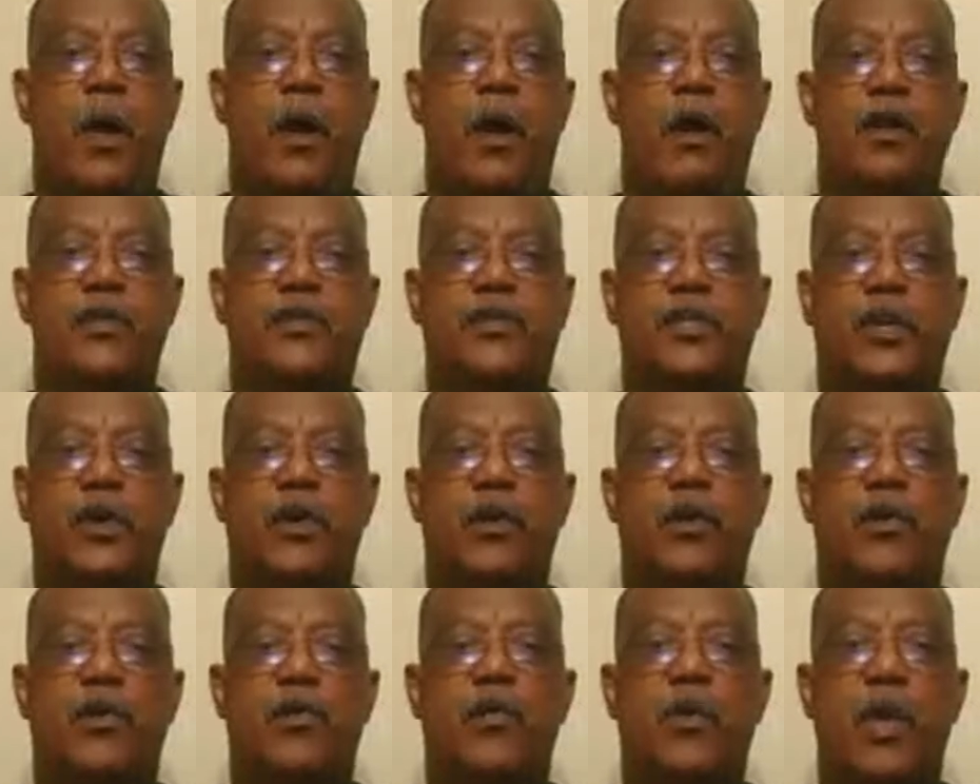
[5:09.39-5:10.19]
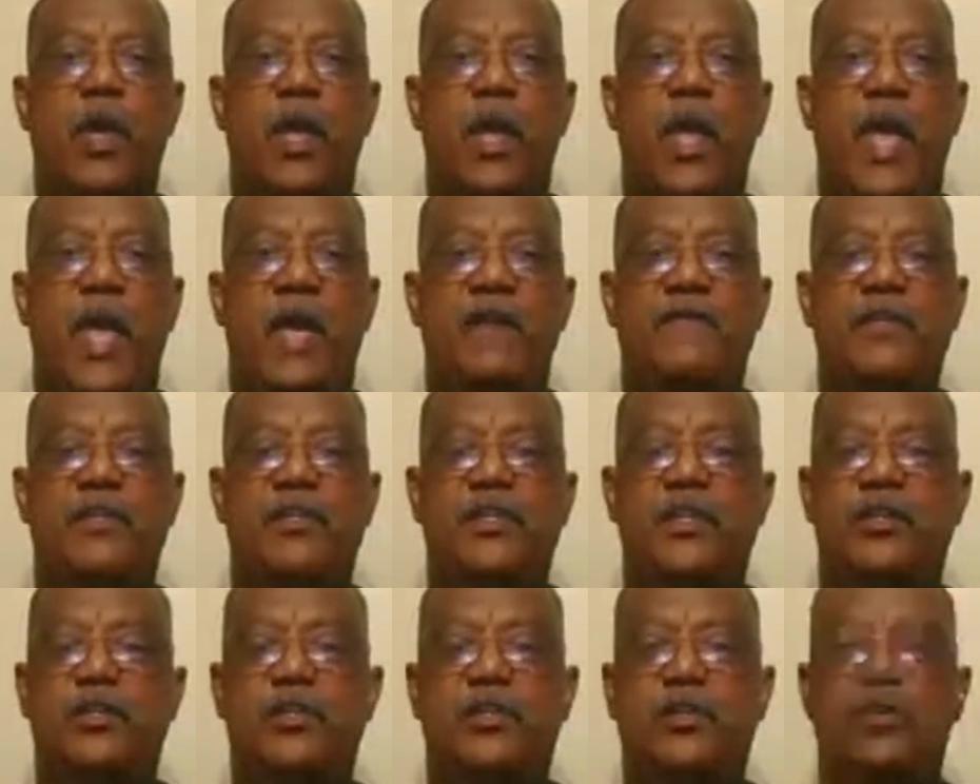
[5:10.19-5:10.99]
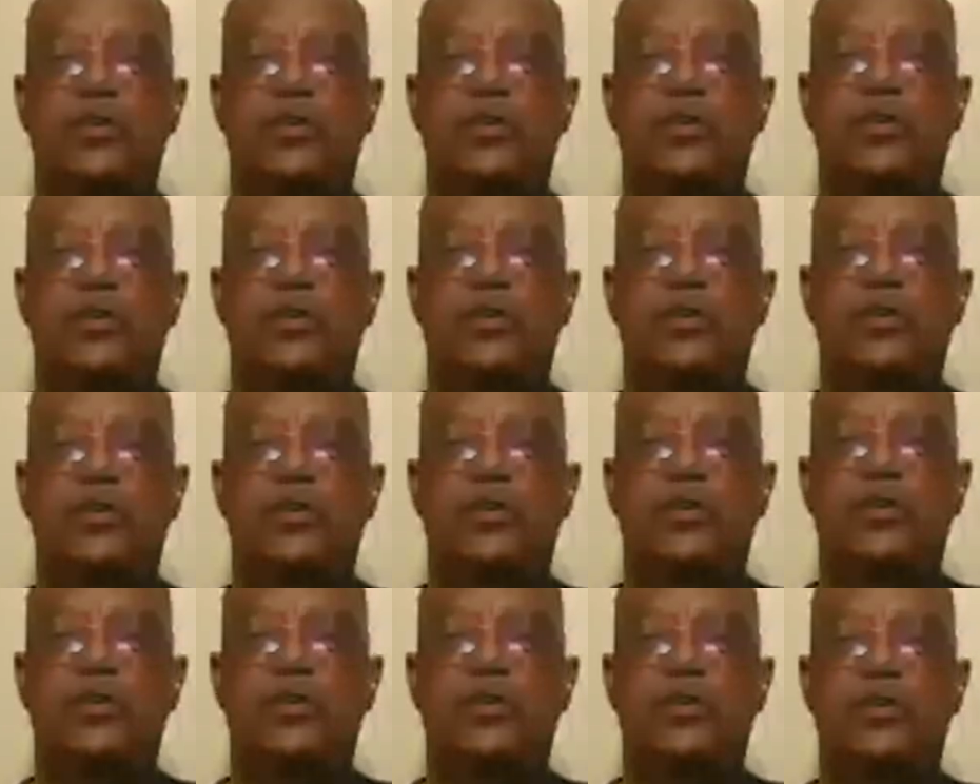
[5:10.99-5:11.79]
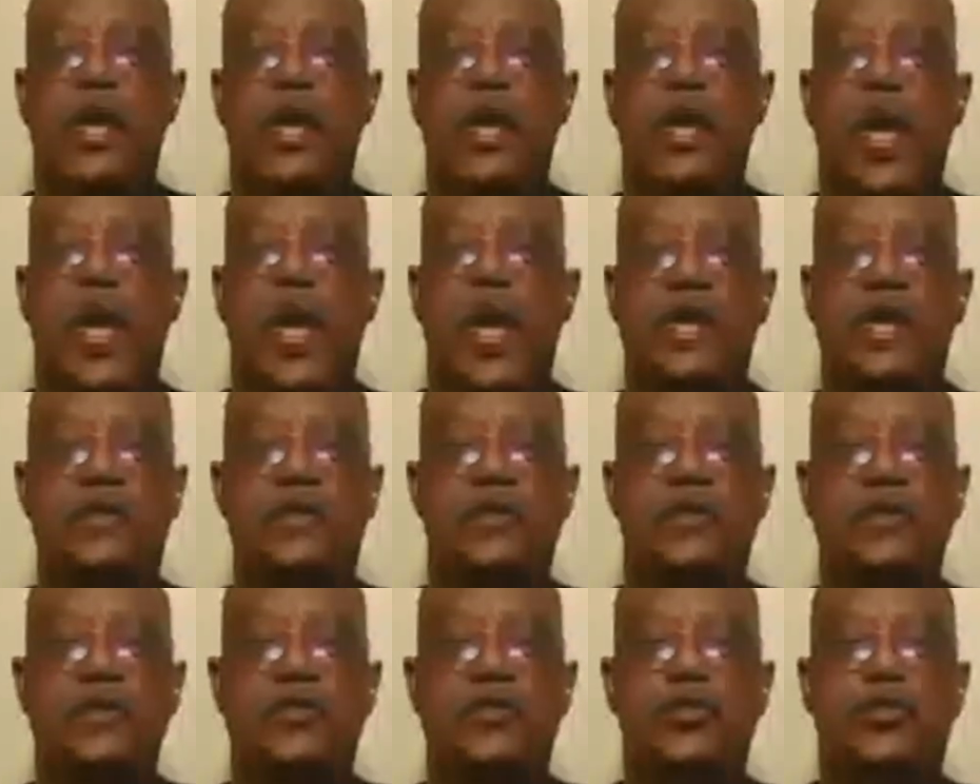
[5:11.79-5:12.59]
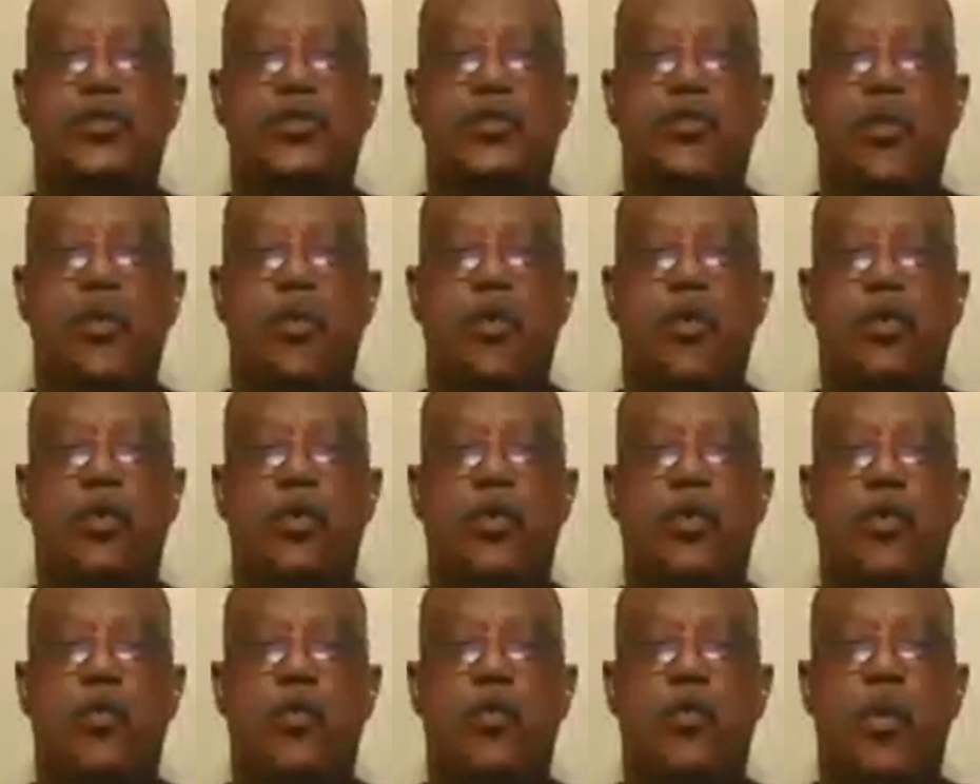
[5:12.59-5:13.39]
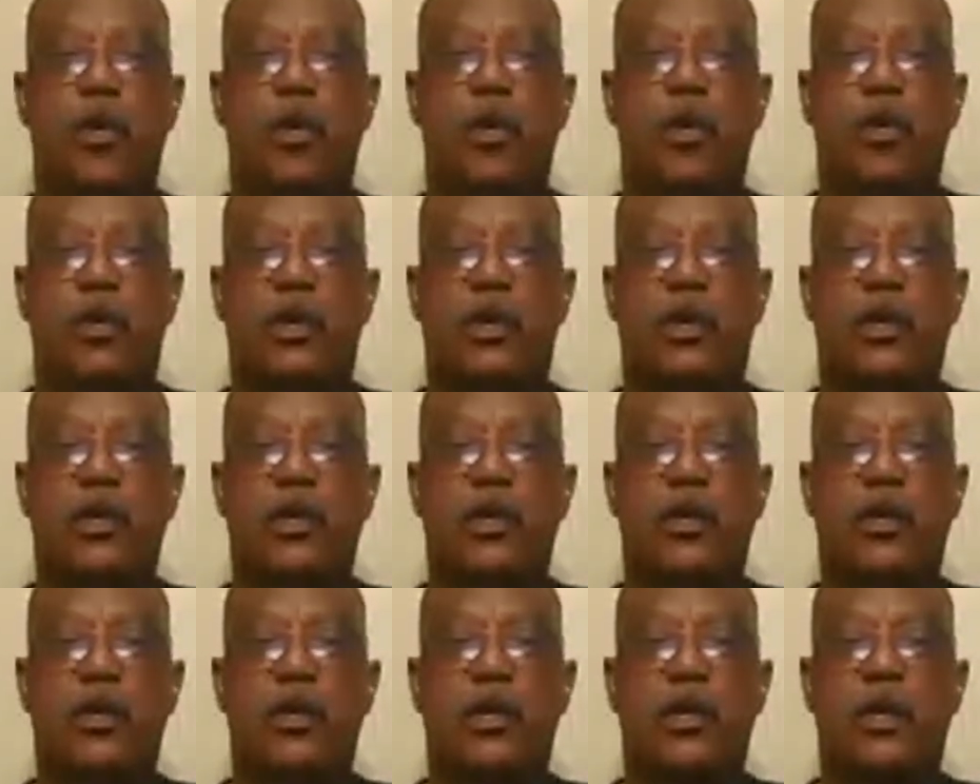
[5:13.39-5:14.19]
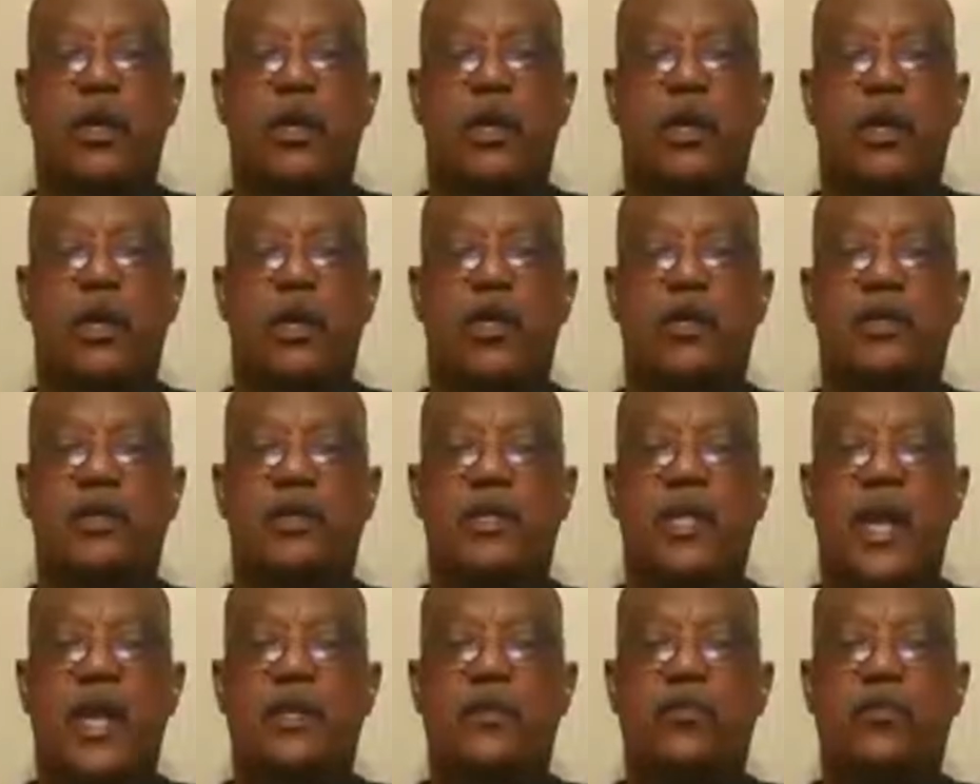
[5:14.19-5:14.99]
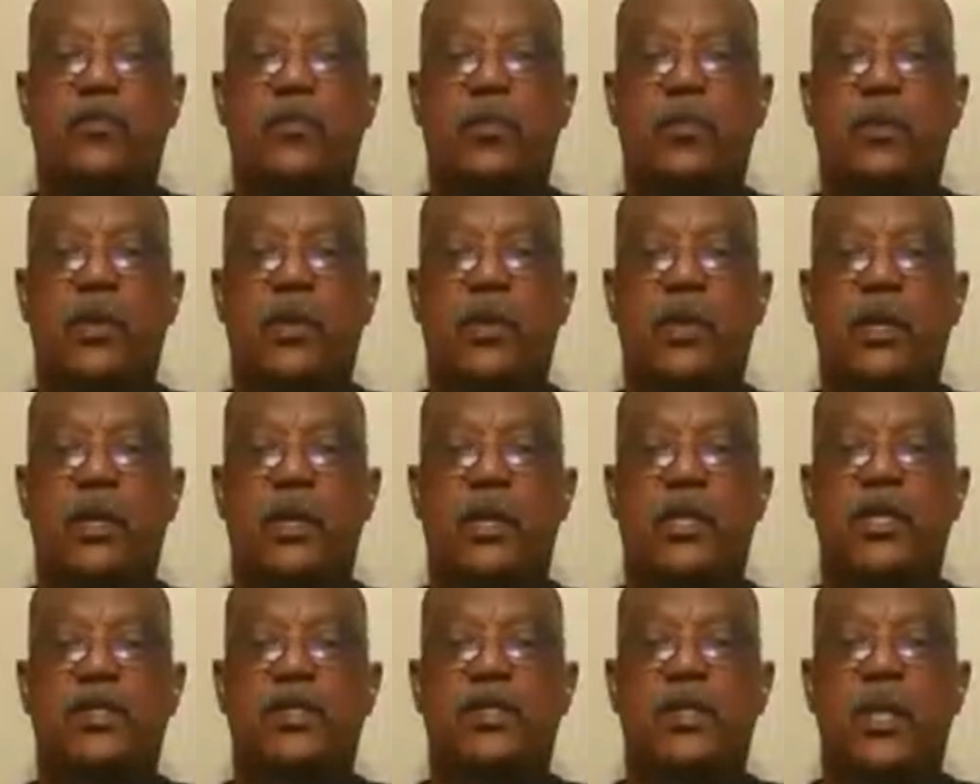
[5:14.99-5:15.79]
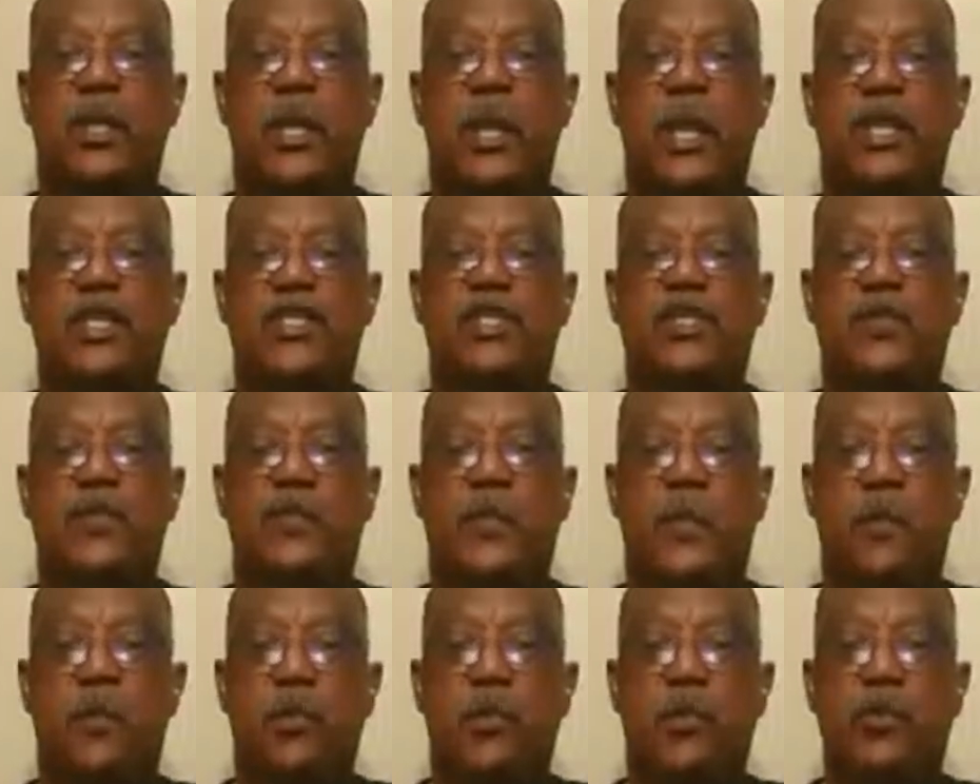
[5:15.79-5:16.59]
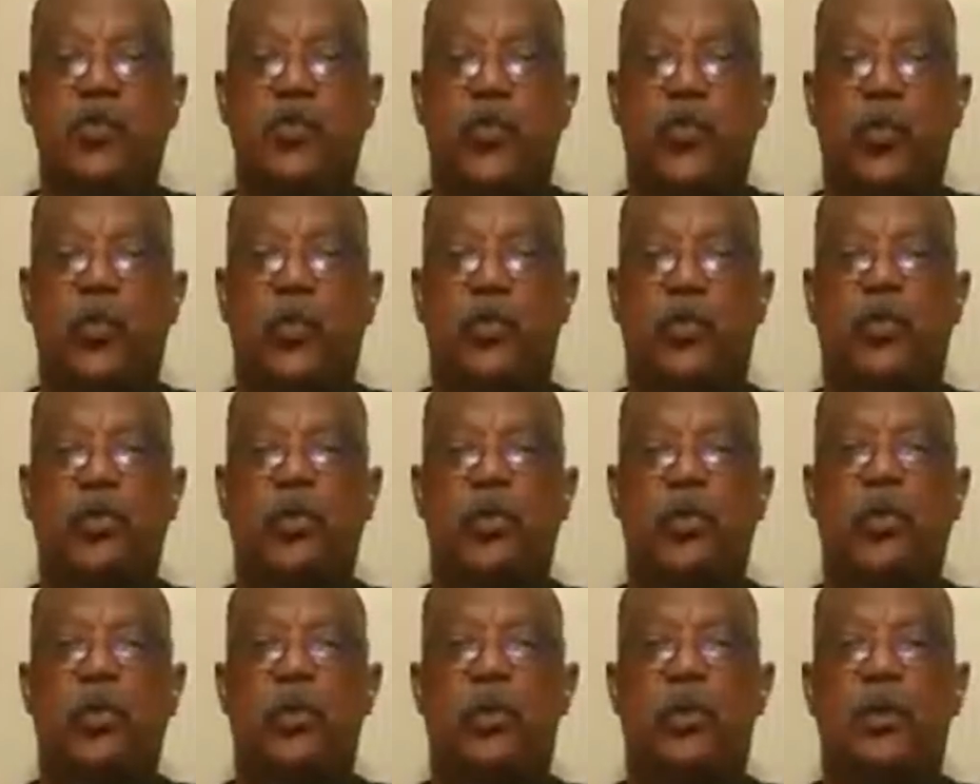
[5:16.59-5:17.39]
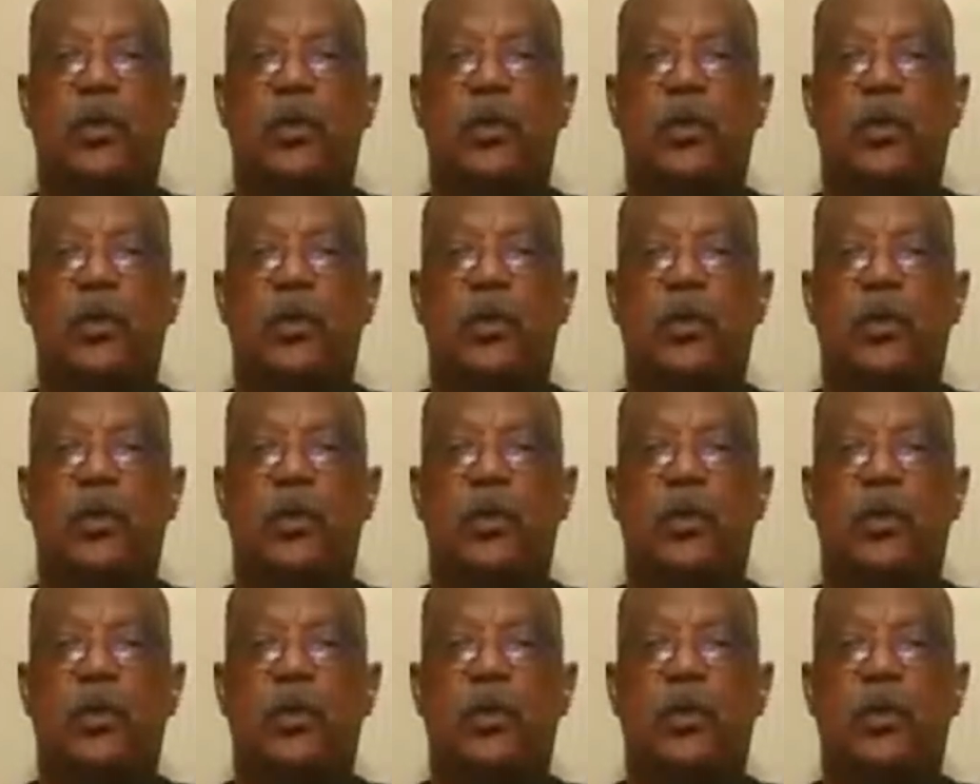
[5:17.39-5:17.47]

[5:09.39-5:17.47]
Also having to do with the attitudes toward work, that it is a spiritual